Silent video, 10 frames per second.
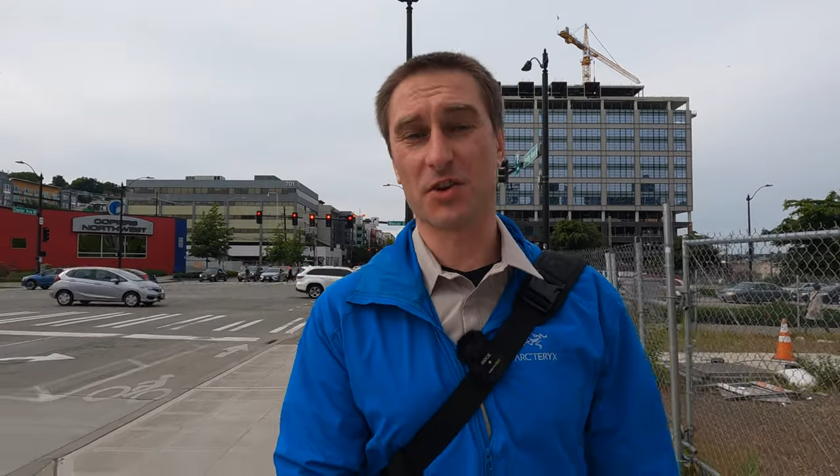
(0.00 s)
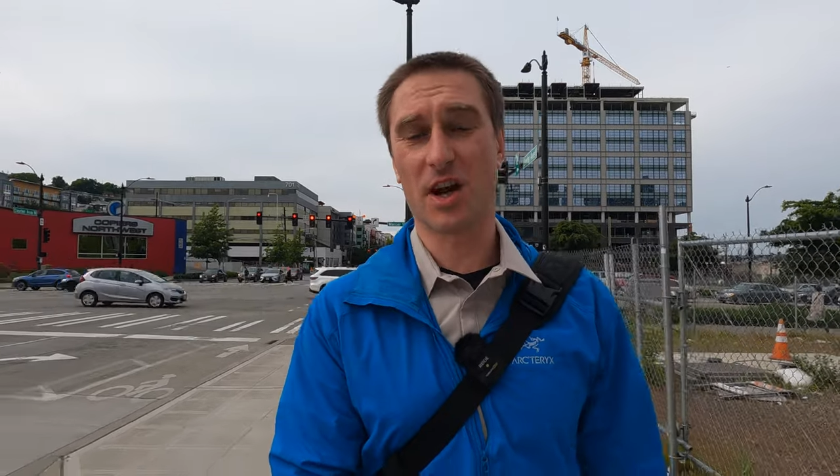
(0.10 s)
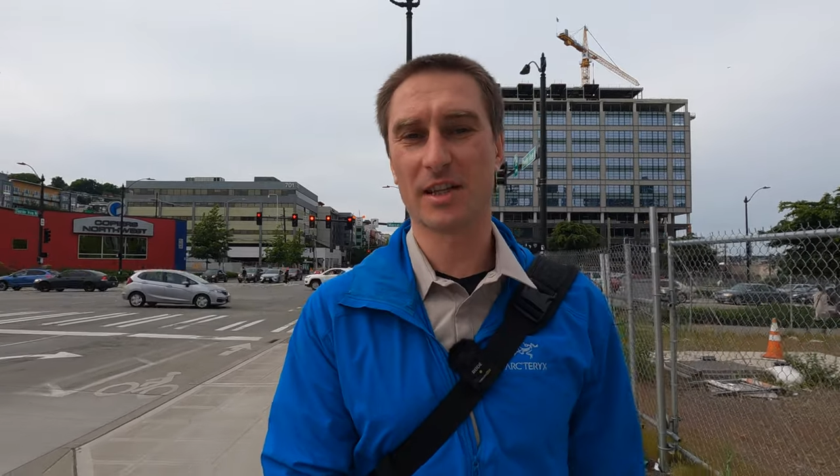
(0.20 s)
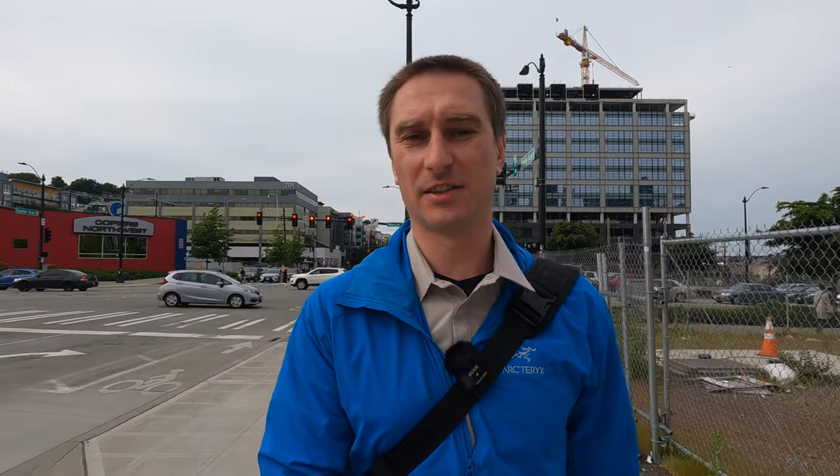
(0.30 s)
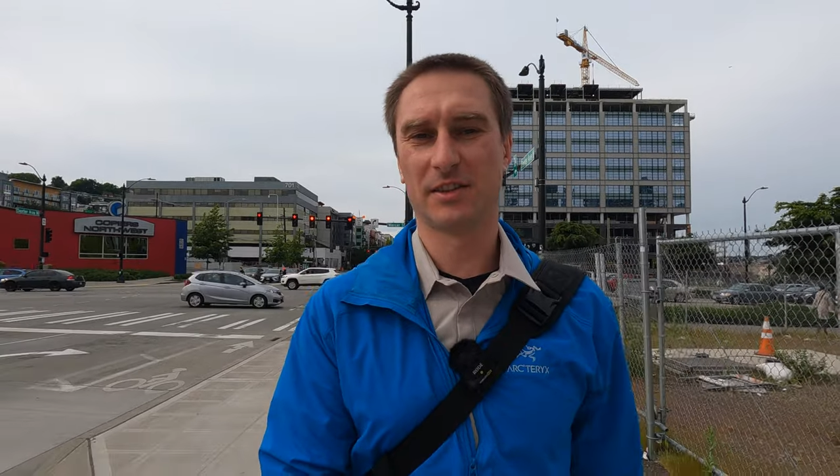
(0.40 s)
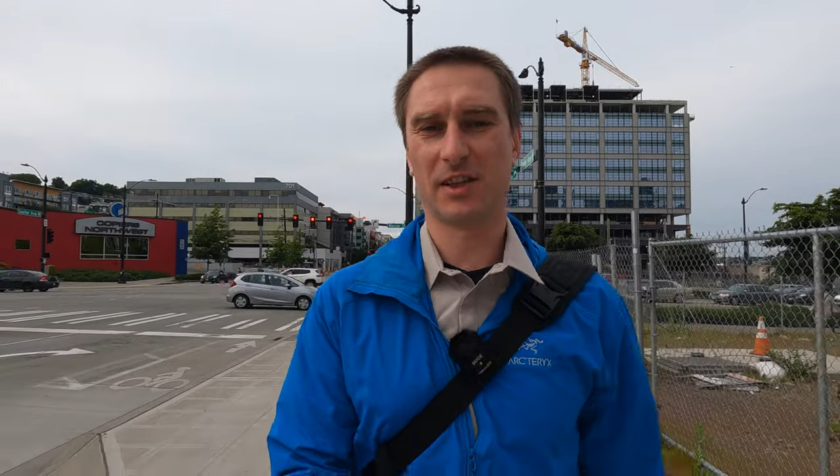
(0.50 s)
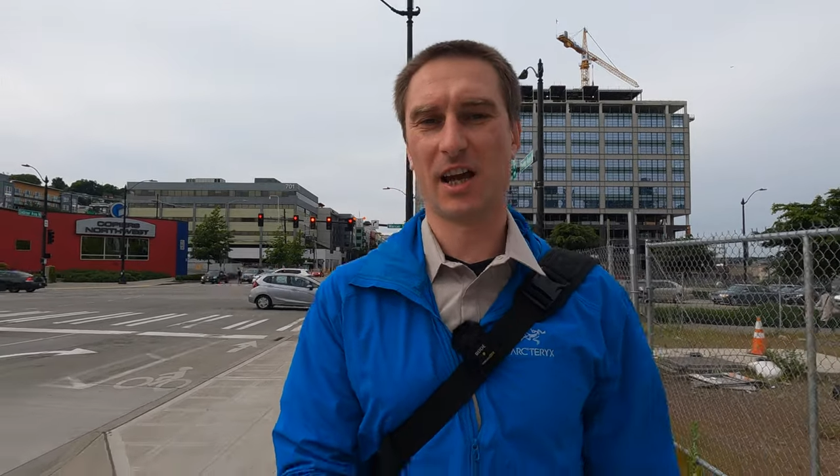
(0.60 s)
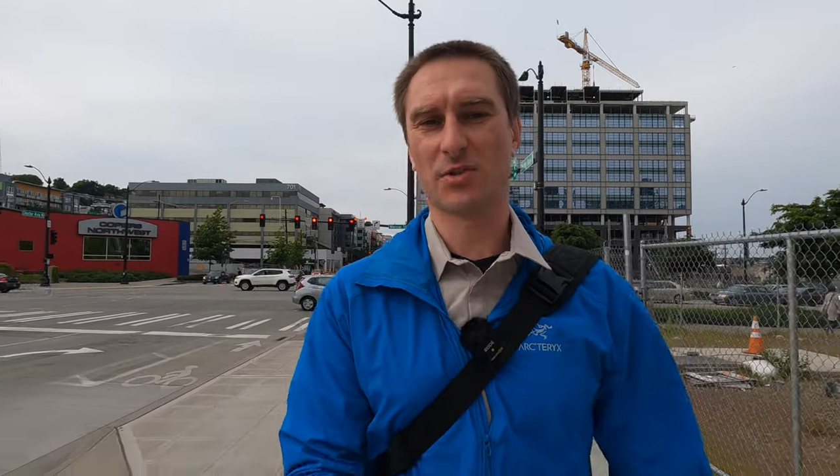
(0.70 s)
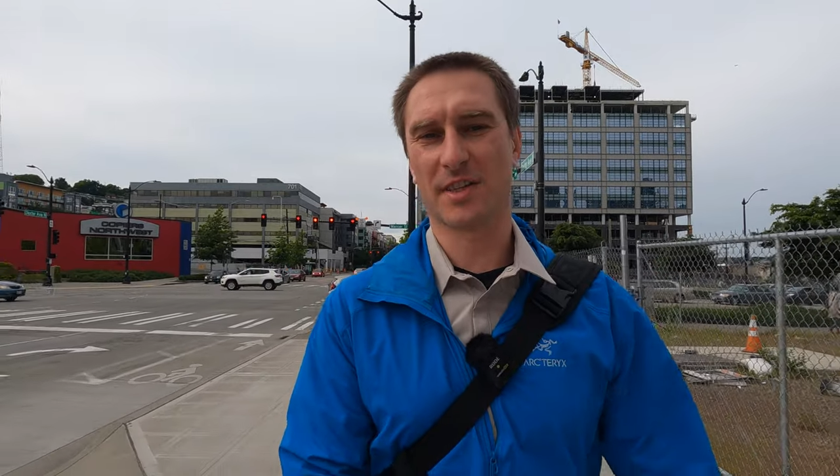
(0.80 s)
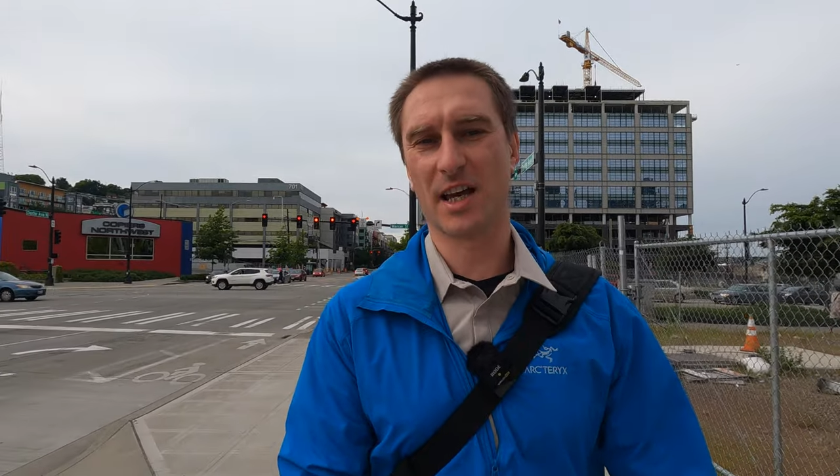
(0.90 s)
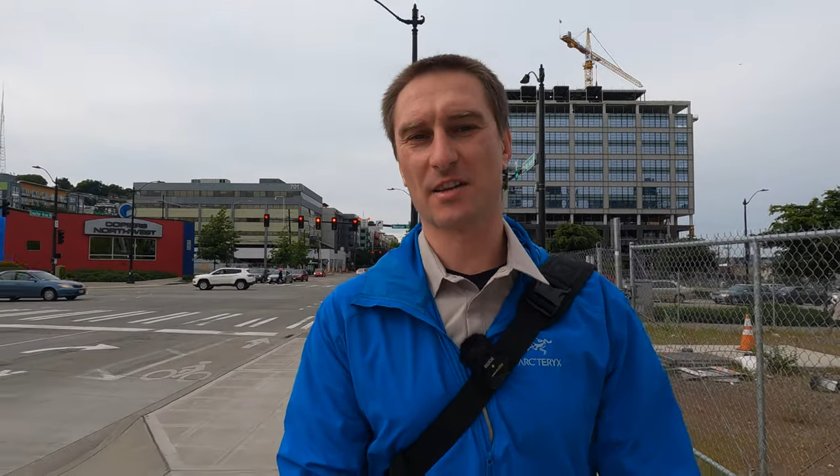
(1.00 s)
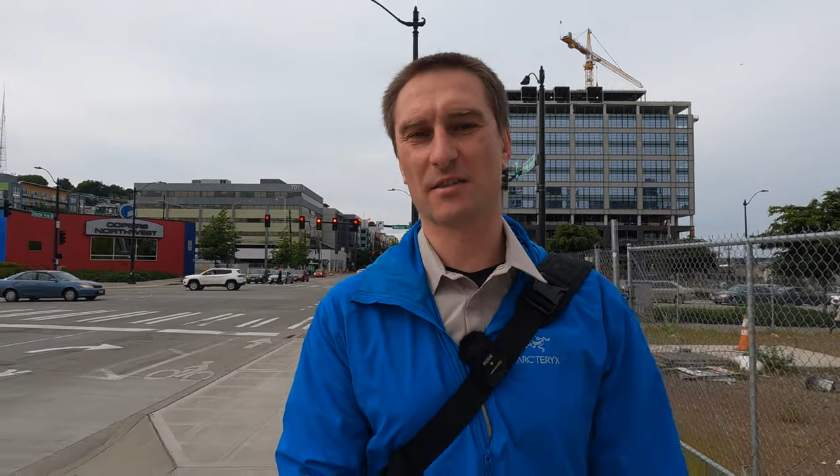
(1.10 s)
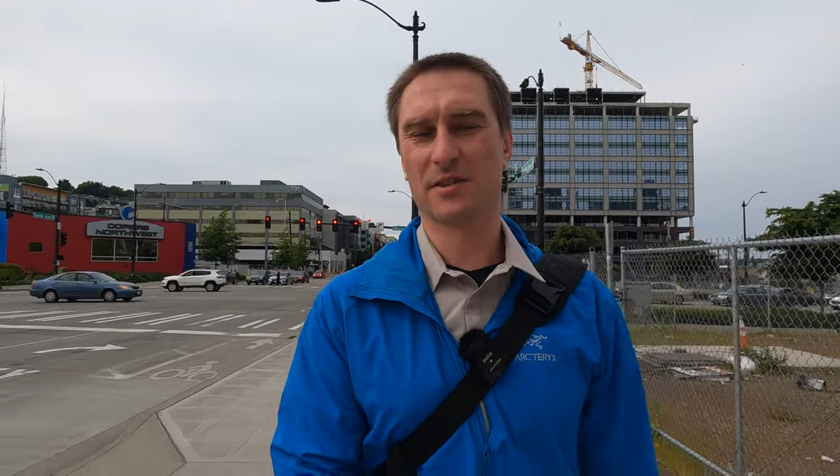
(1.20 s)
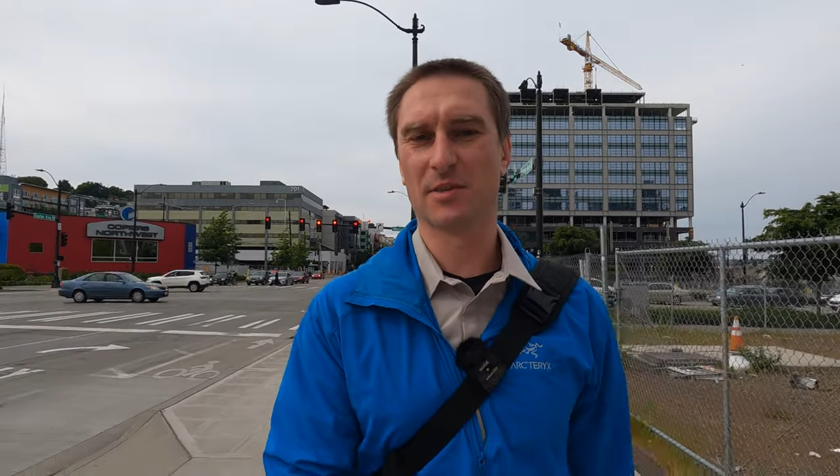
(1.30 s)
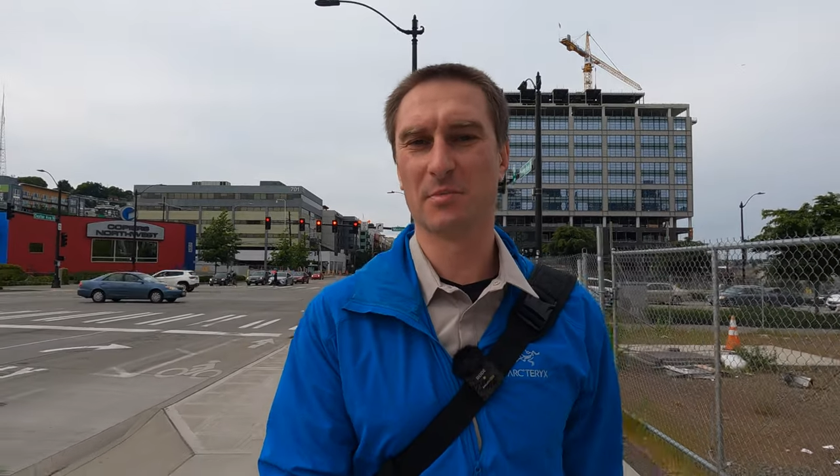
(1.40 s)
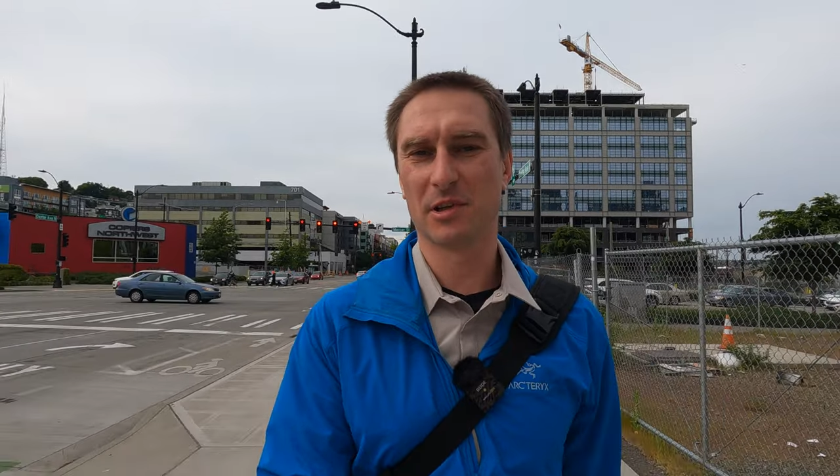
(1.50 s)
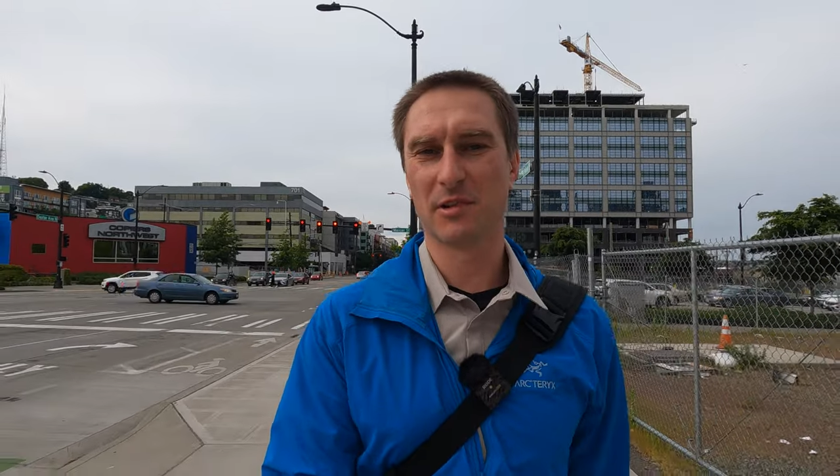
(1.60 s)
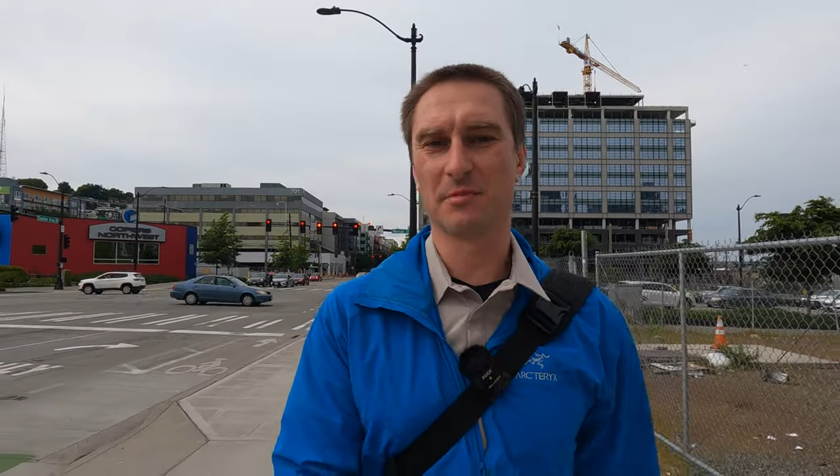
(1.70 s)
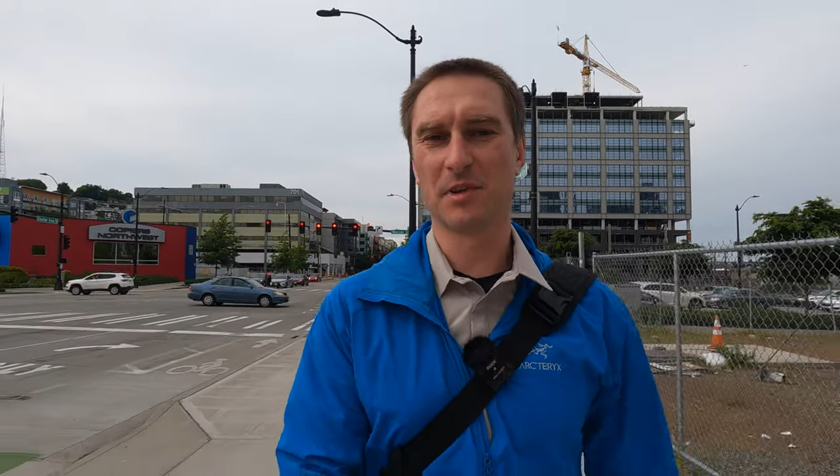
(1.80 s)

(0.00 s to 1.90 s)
right outside of the Bill and